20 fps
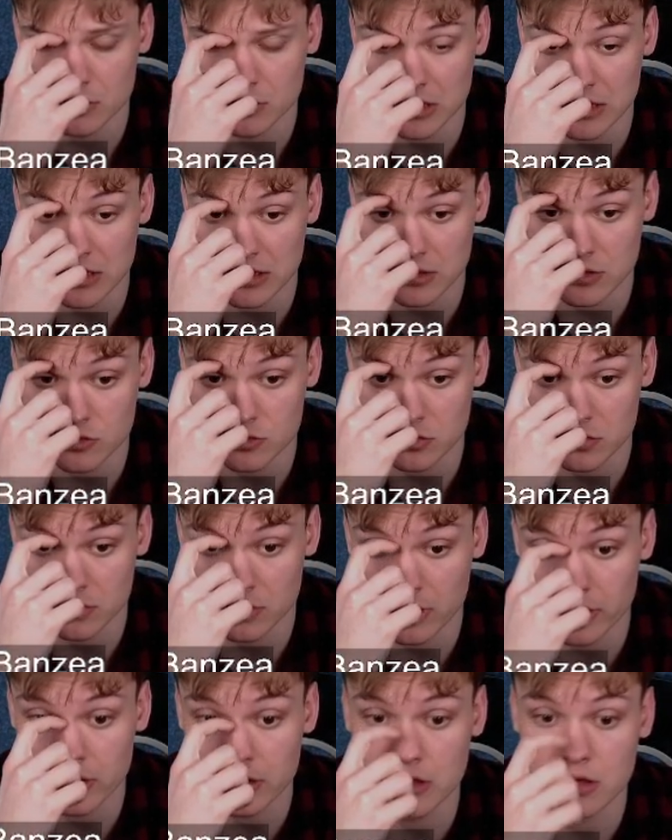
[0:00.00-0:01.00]
He should
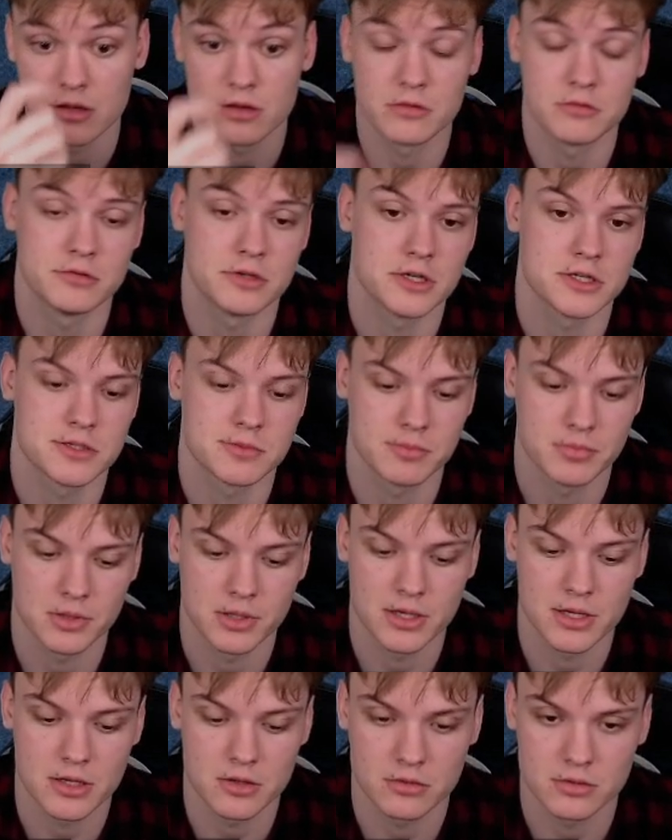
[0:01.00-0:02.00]
really rush
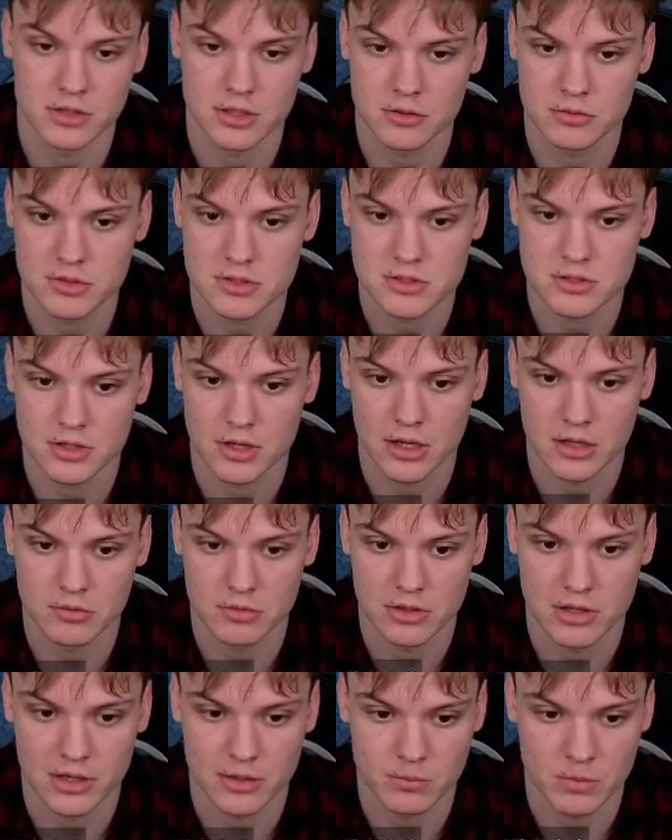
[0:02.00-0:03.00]
play on the queen side
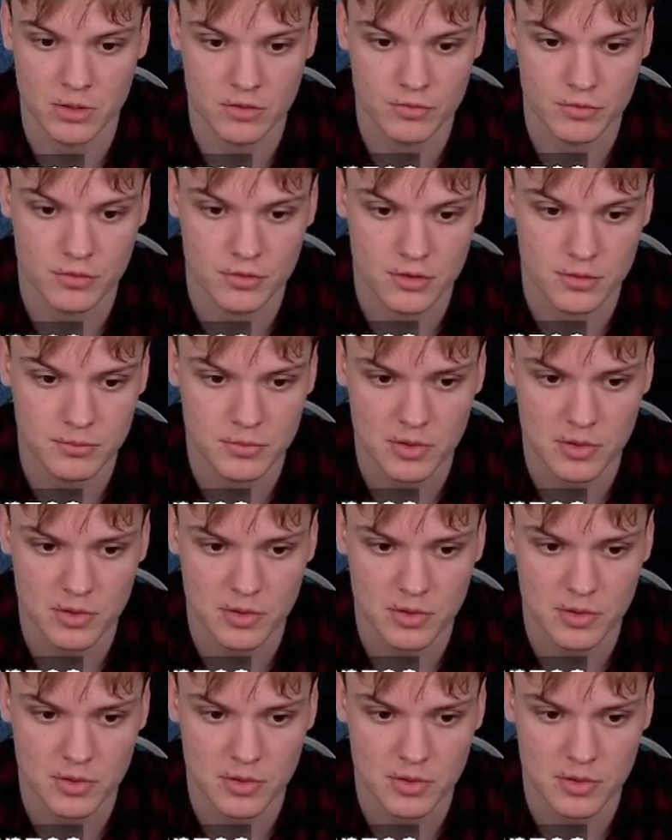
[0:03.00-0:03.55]
with like b4.